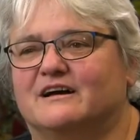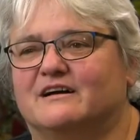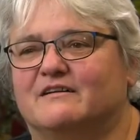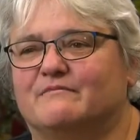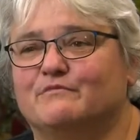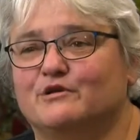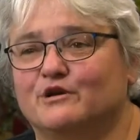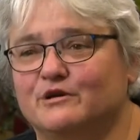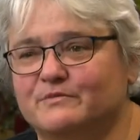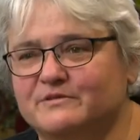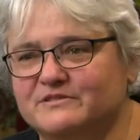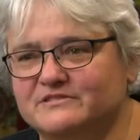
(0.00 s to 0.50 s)

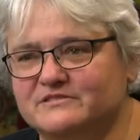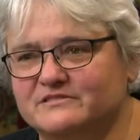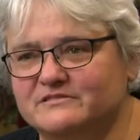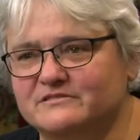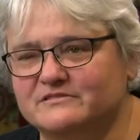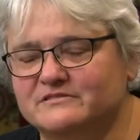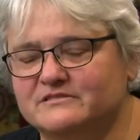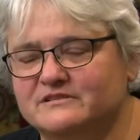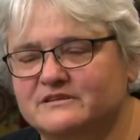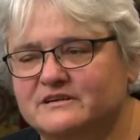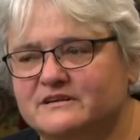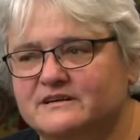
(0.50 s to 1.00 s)

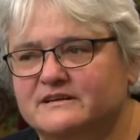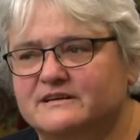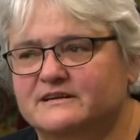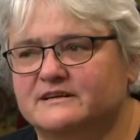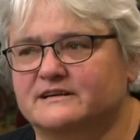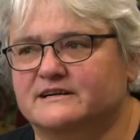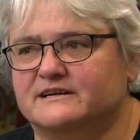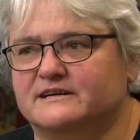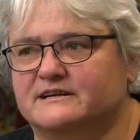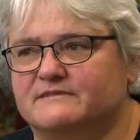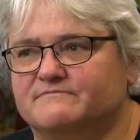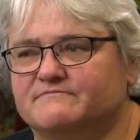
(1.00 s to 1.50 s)
purposes.
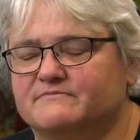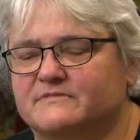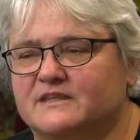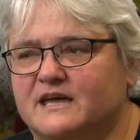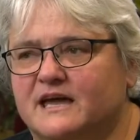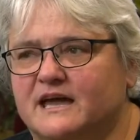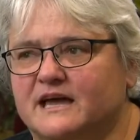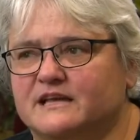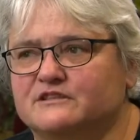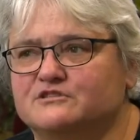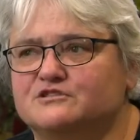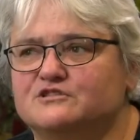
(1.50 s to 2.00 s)

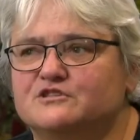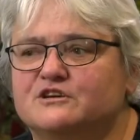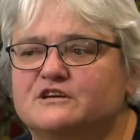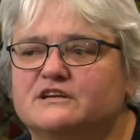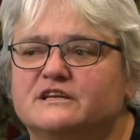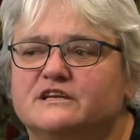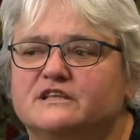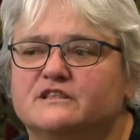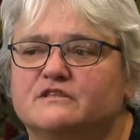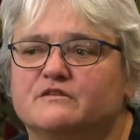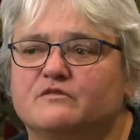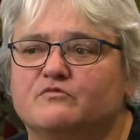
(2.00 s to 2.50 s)
And
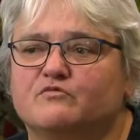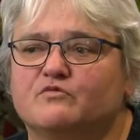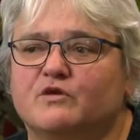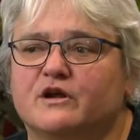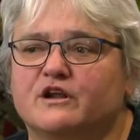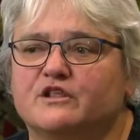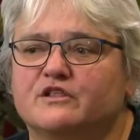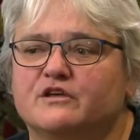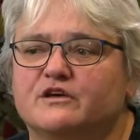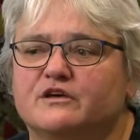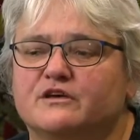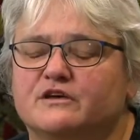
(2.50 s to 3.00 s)
certainly one
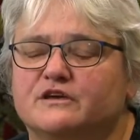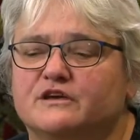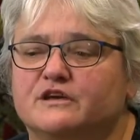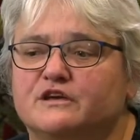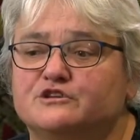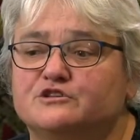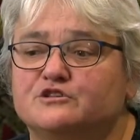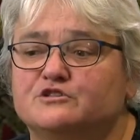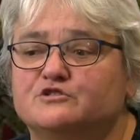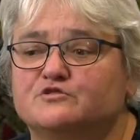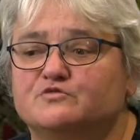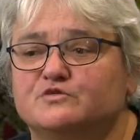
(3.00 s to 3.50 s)
of the
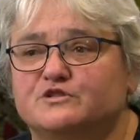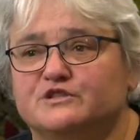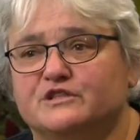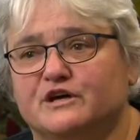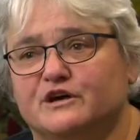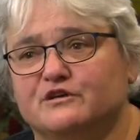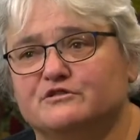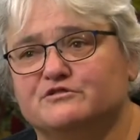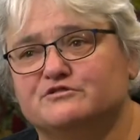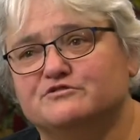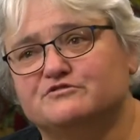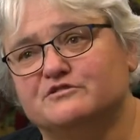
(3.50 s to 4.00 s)
issues with
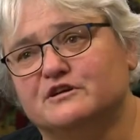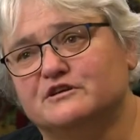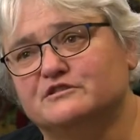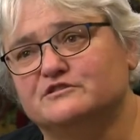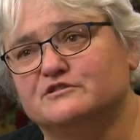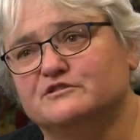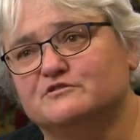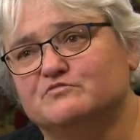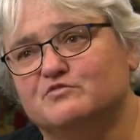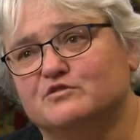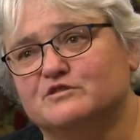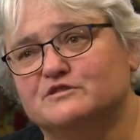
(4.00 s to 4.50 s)
those
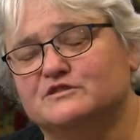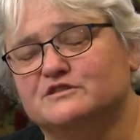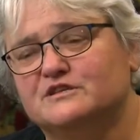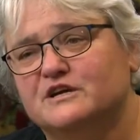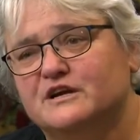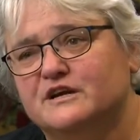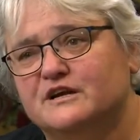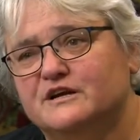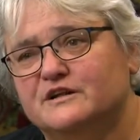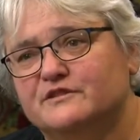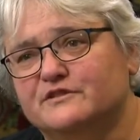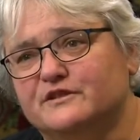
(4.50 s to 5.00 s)
structures was
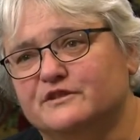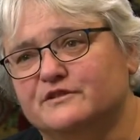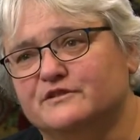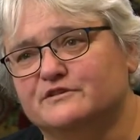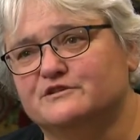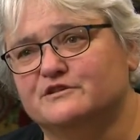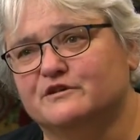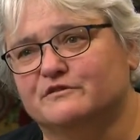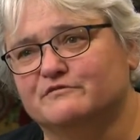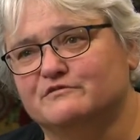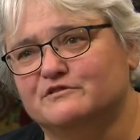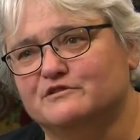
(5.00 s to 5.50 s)
that the
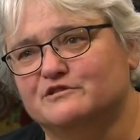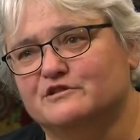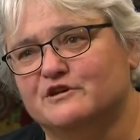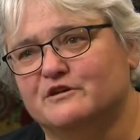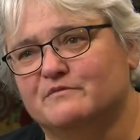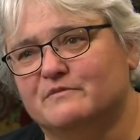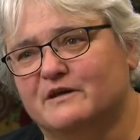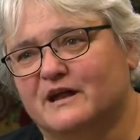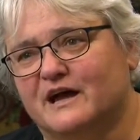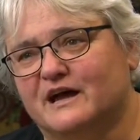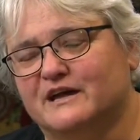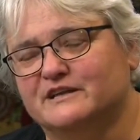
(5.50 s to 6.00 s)

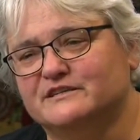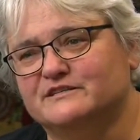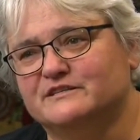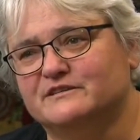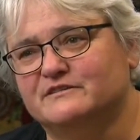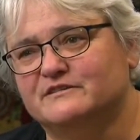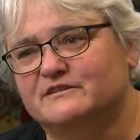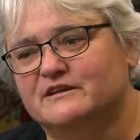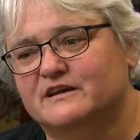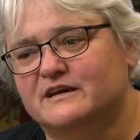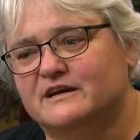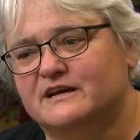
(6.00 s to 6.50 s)

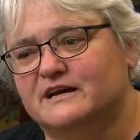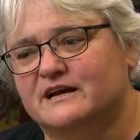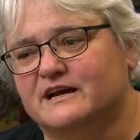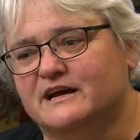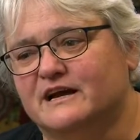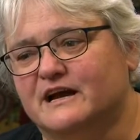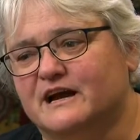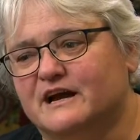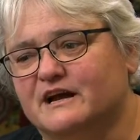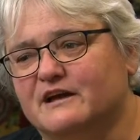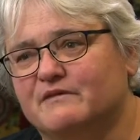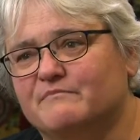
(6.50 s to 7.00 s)
self-determination
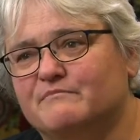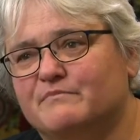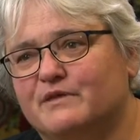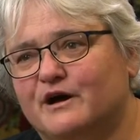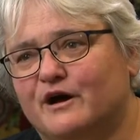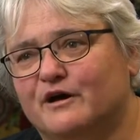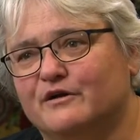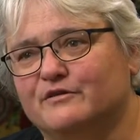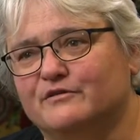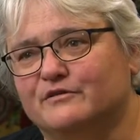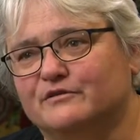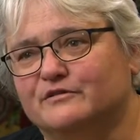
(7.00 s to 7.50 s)

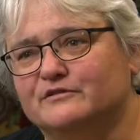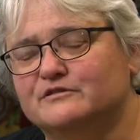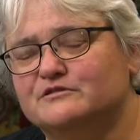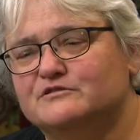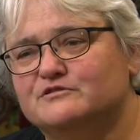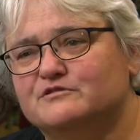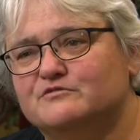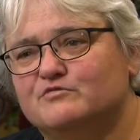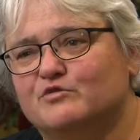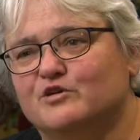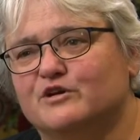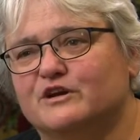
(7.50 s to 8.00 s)

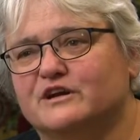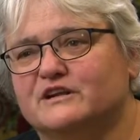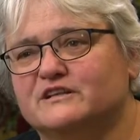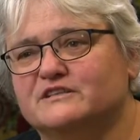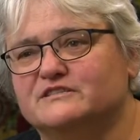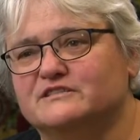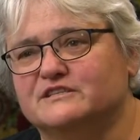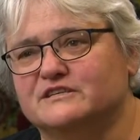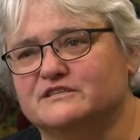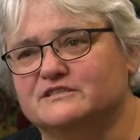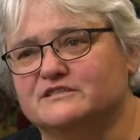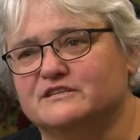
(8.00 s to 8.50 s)
components weren't
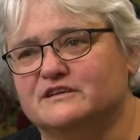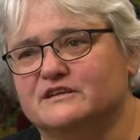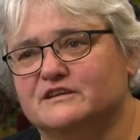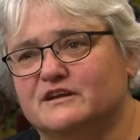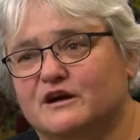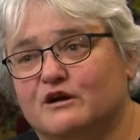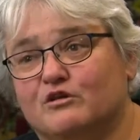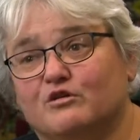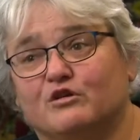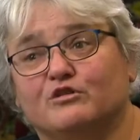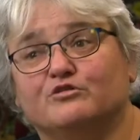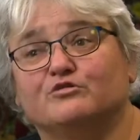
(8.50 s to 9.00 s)
consistent
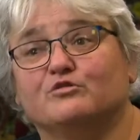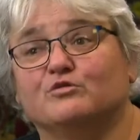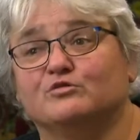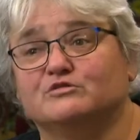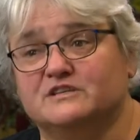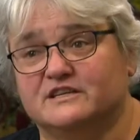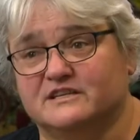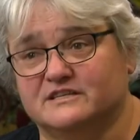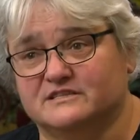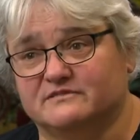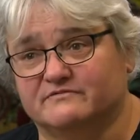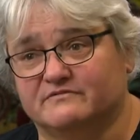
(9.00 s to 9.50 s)
across all
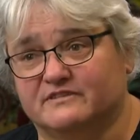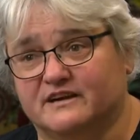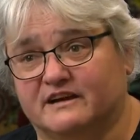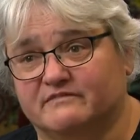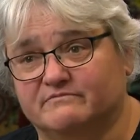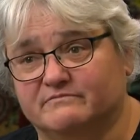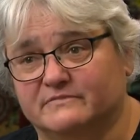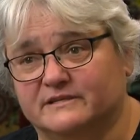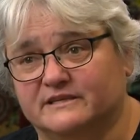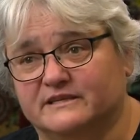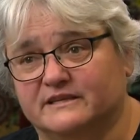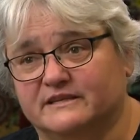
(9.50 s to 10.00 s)
tiers of
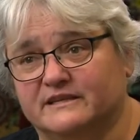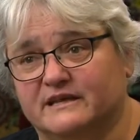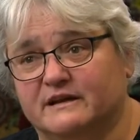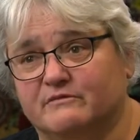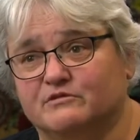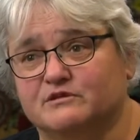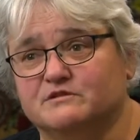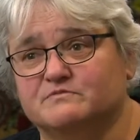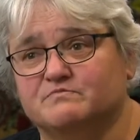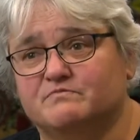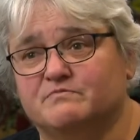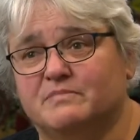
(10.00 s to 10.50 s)
government, and that
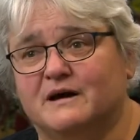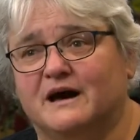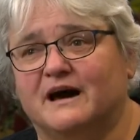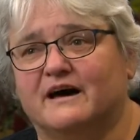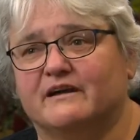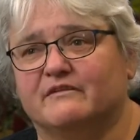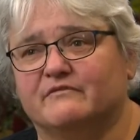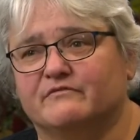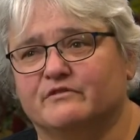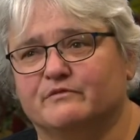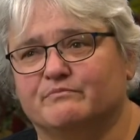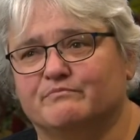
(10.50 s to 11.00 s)
was
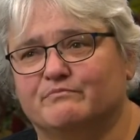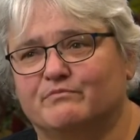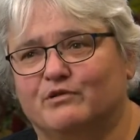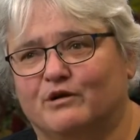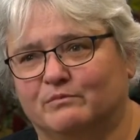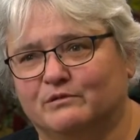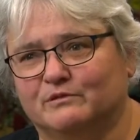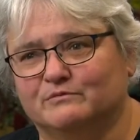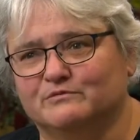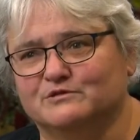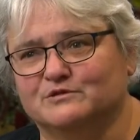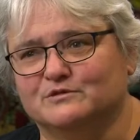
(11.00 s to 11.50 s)
part of the
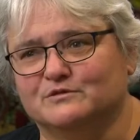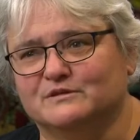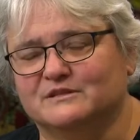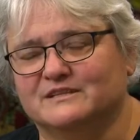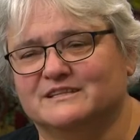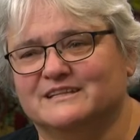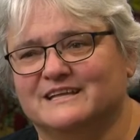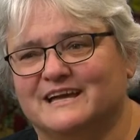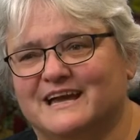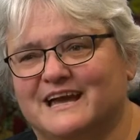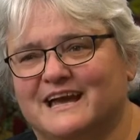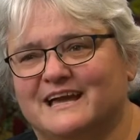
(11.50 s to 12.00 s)
problem to it, that
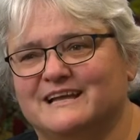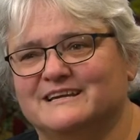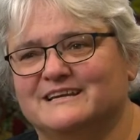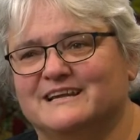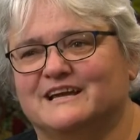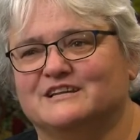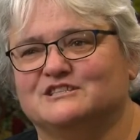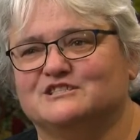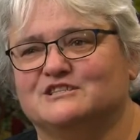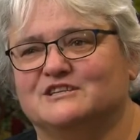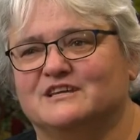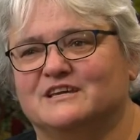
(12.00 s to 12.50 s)
they hadn't
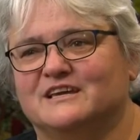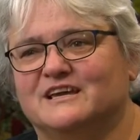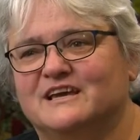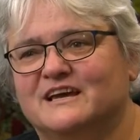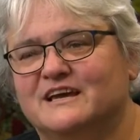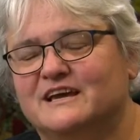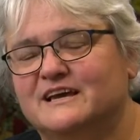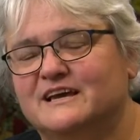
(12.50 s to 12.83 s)
actually